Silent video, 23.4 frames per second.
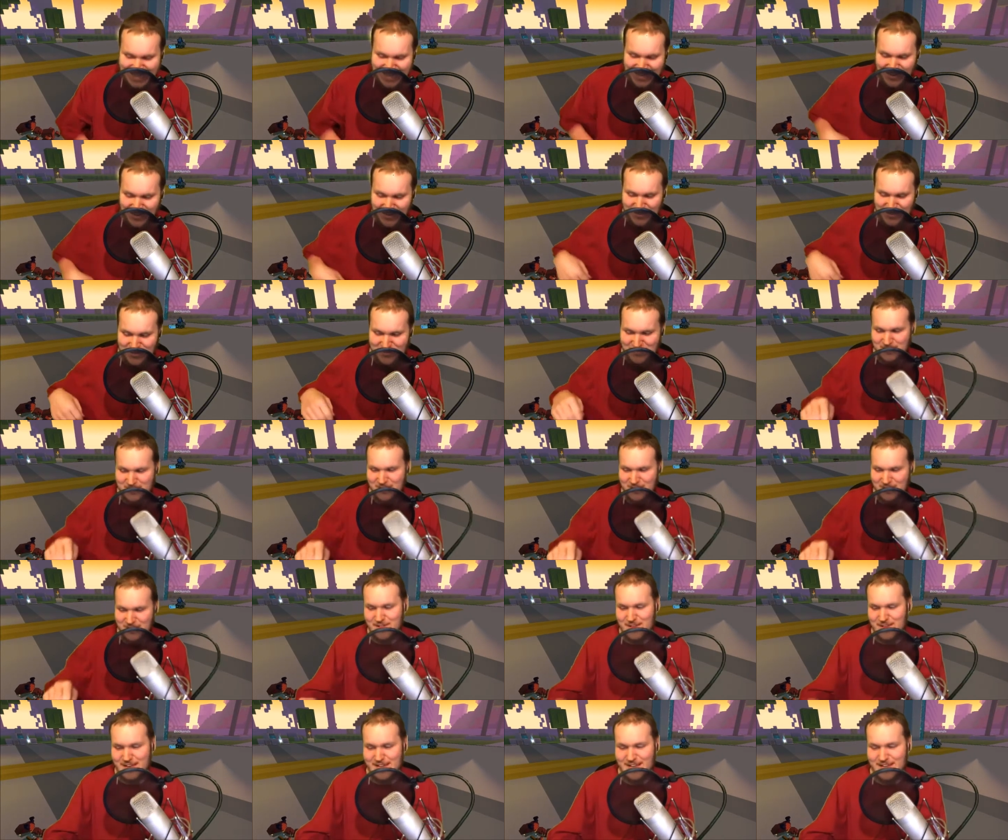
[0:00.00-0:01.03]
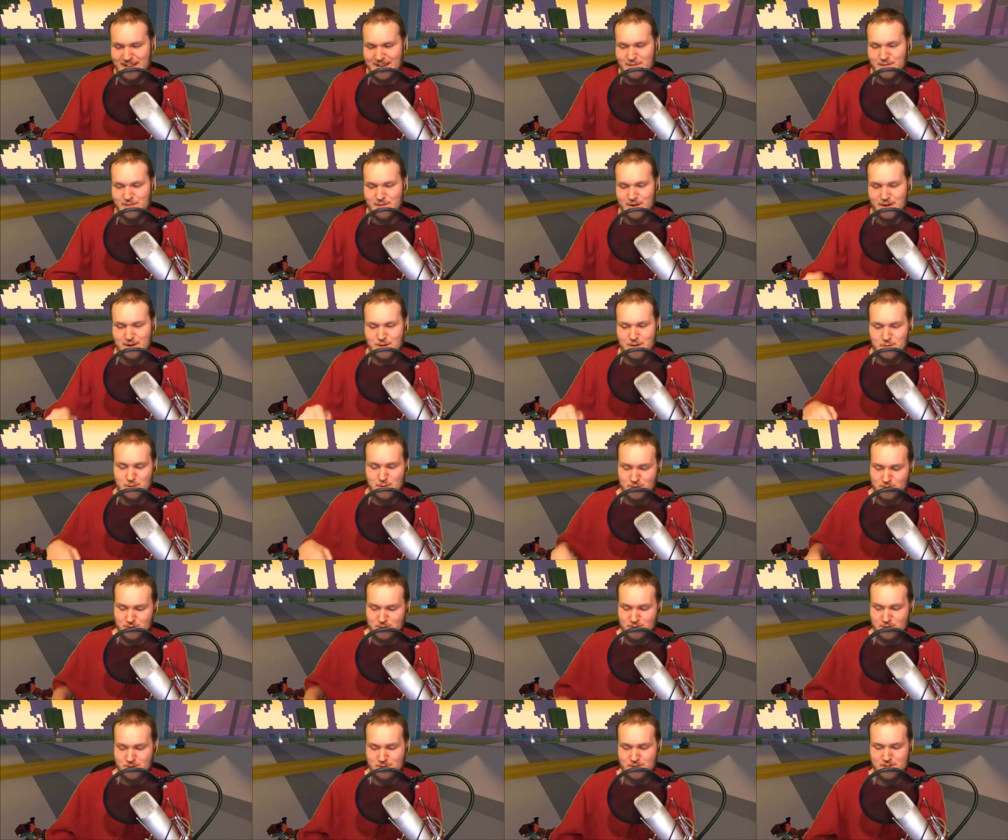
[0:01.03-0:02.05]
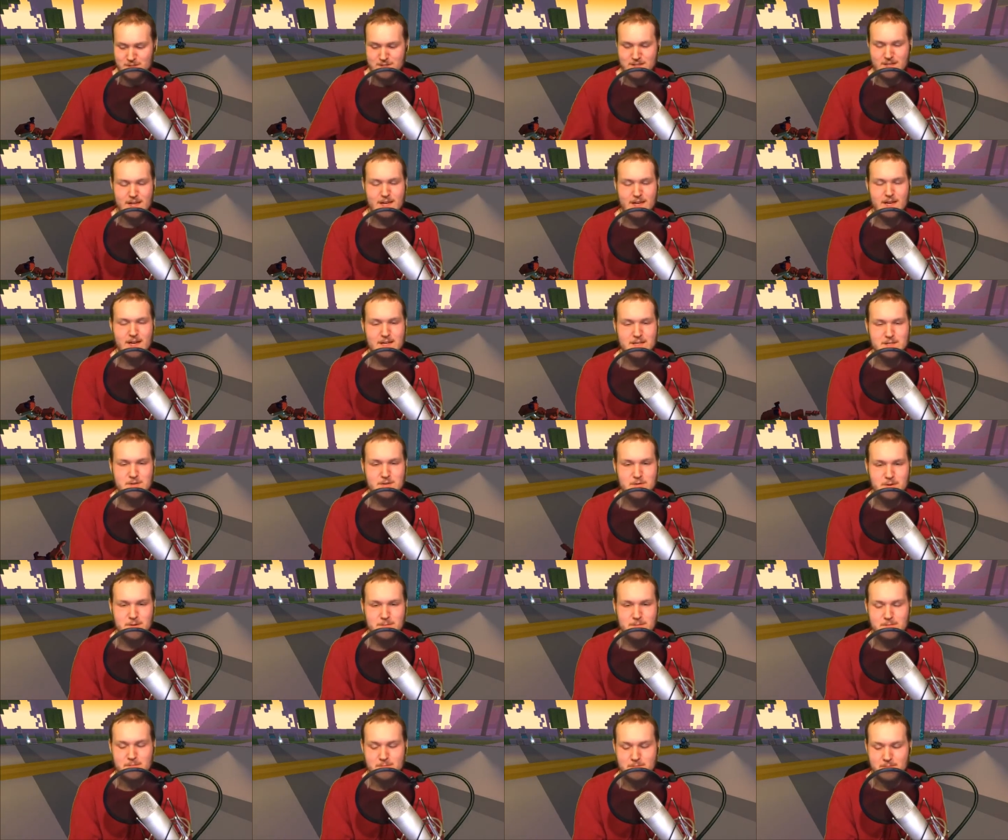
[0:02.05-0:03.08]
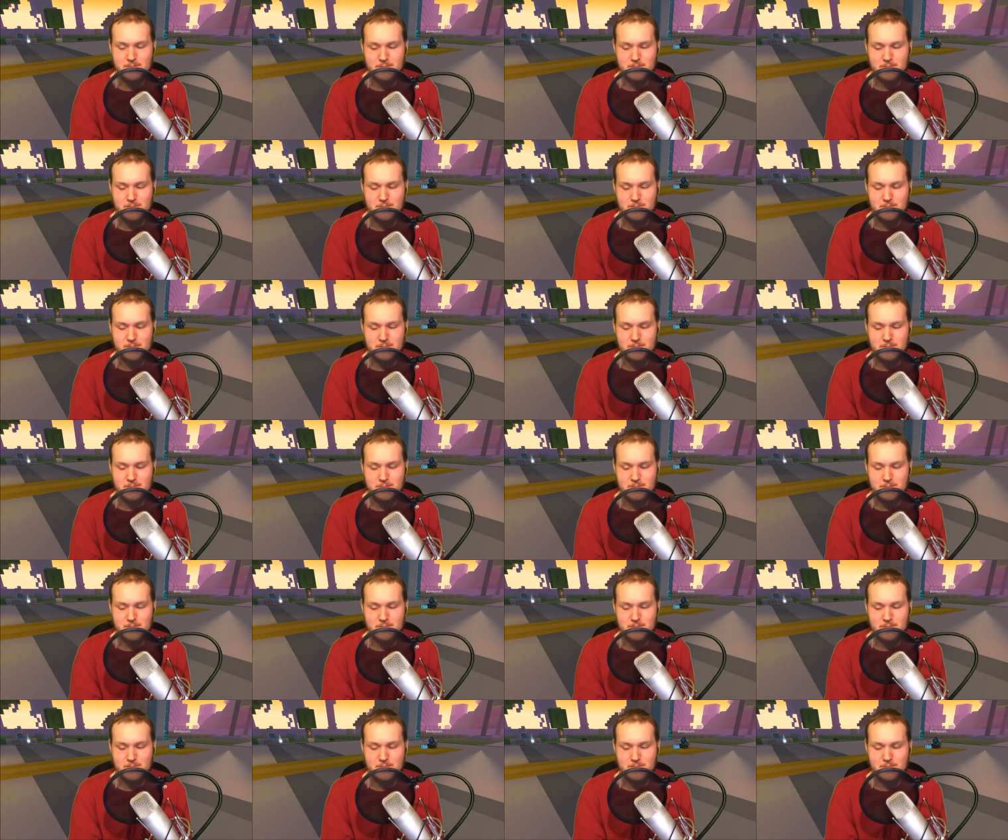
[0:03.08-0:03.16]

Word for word: oh no, they they never get old, just like ice cream.